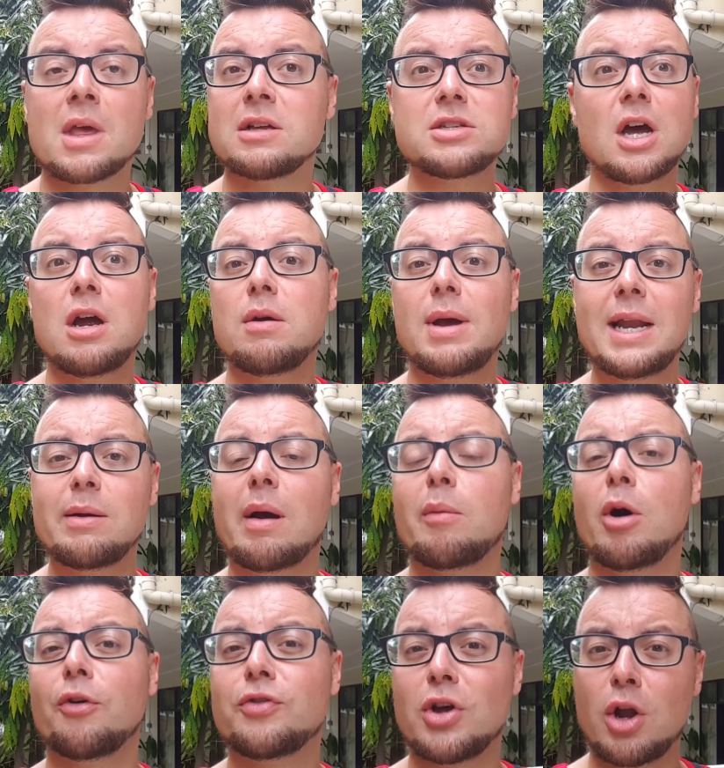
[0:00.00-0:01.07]
So anyway,
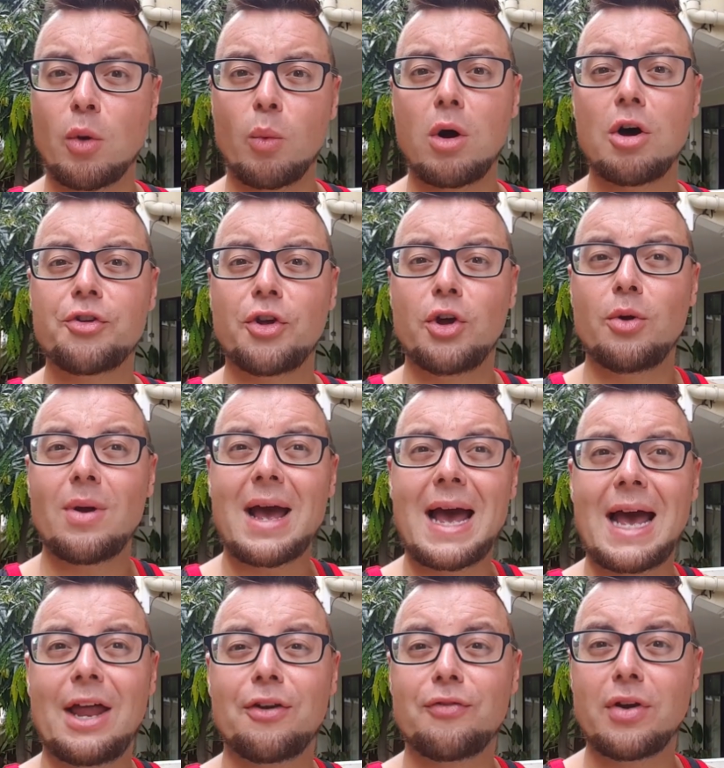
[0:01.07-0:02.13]
we're off to Uluwatu
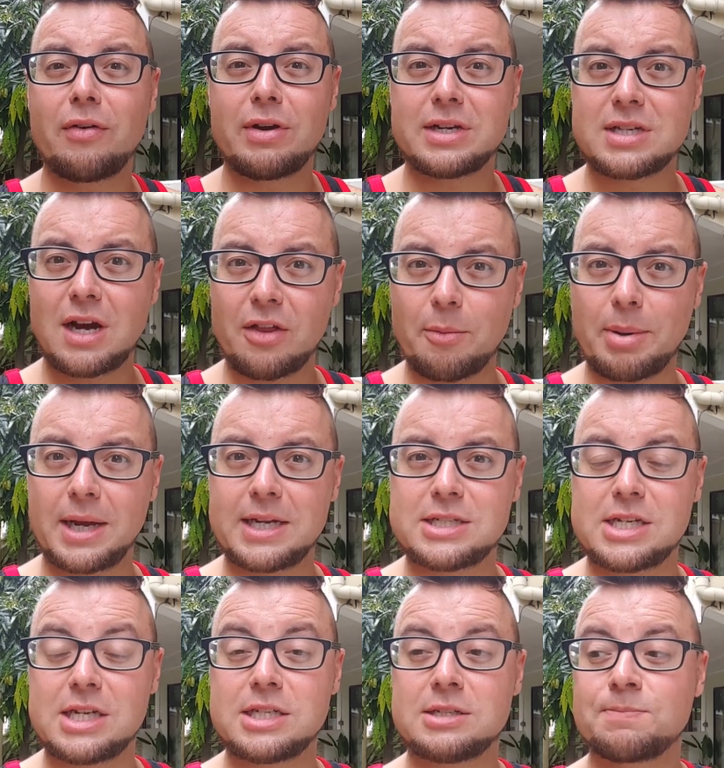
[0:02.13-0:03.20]
and various other
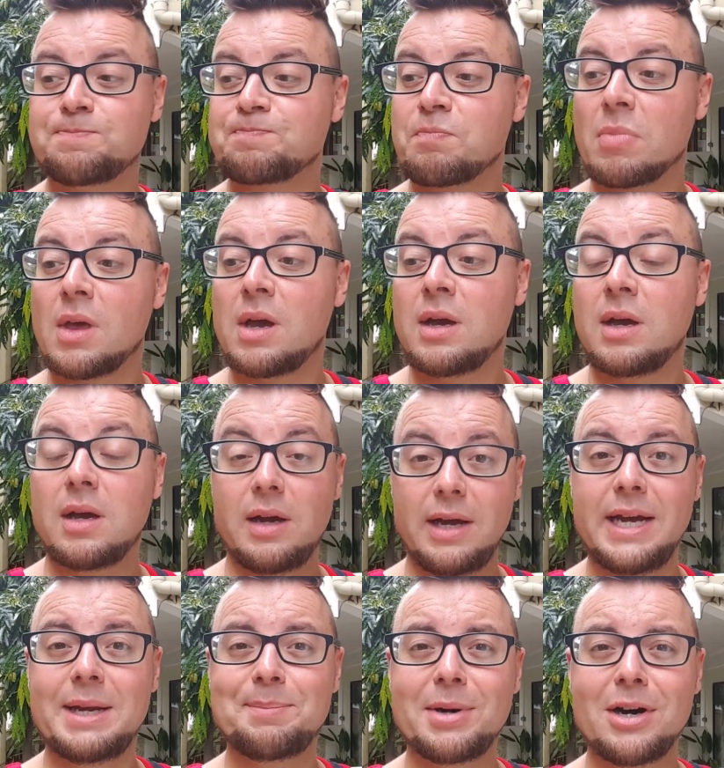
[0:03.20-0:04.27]
places
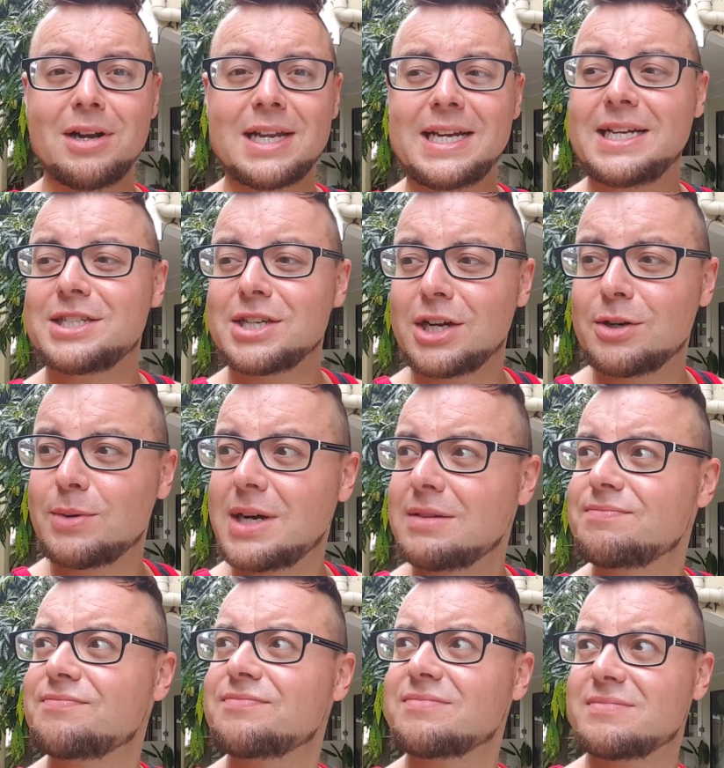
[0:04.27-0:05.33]
in Bali.
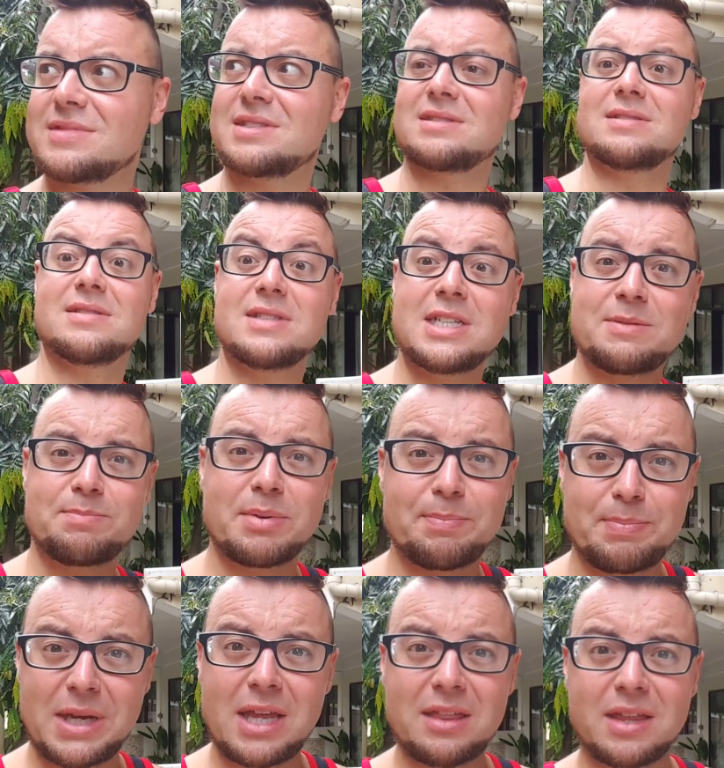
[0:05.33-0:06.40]
So this
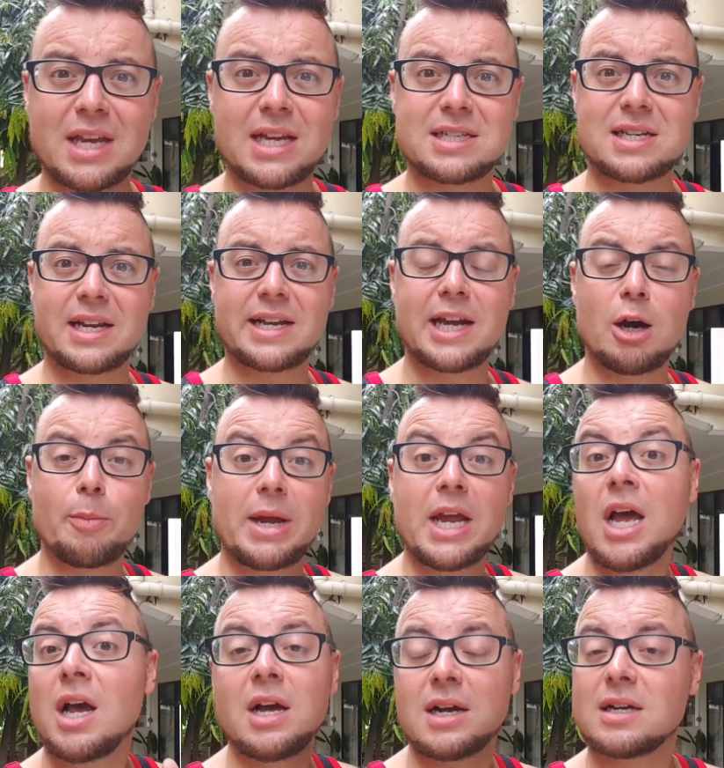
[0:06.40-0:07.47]
bee thing is going to kill me.